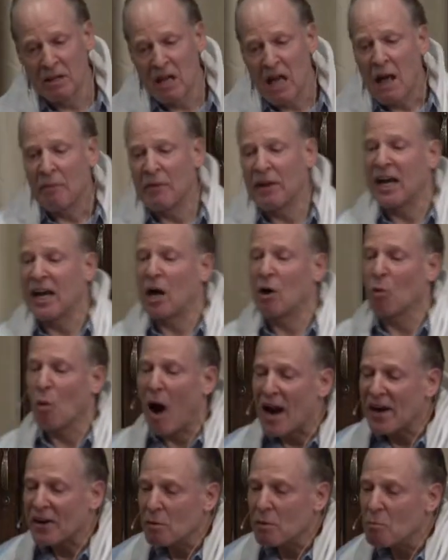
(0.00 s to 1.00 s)
The
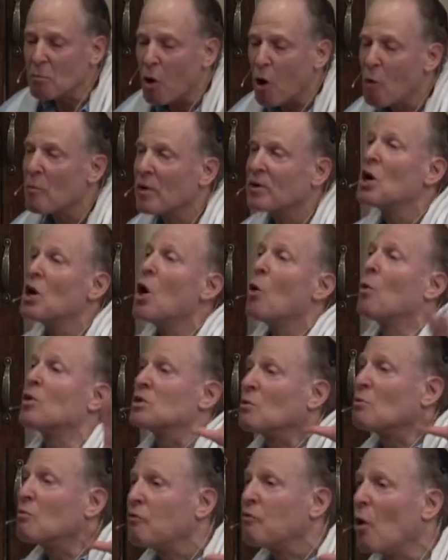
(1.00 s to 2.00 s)
kairotic moment was
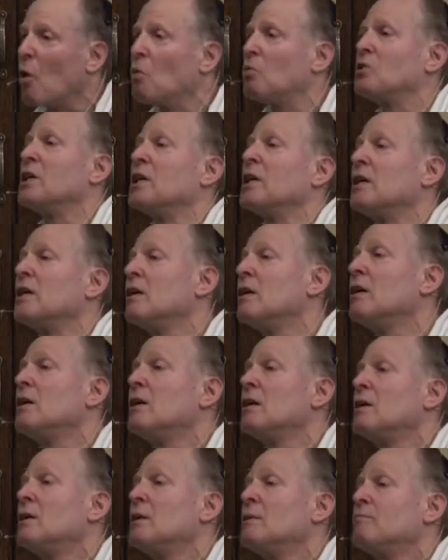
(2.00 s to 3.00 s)
unfolding
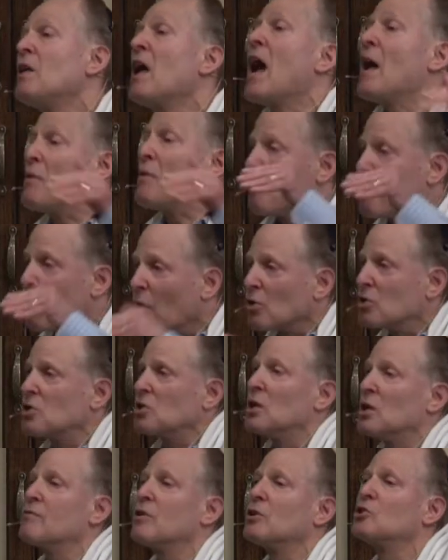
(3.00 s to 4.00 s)
in the person
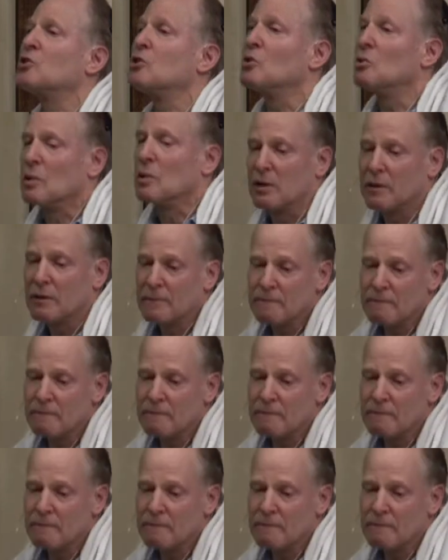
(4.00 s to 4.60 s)
of Yeshua.